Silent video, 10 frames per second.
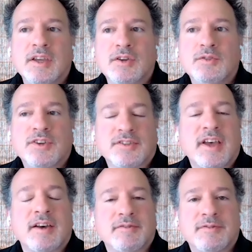you just
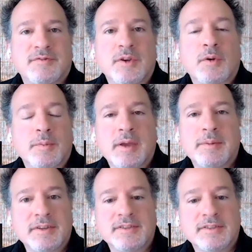have fewer
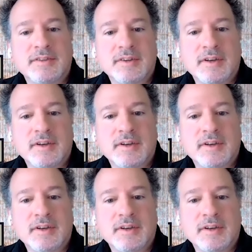babies.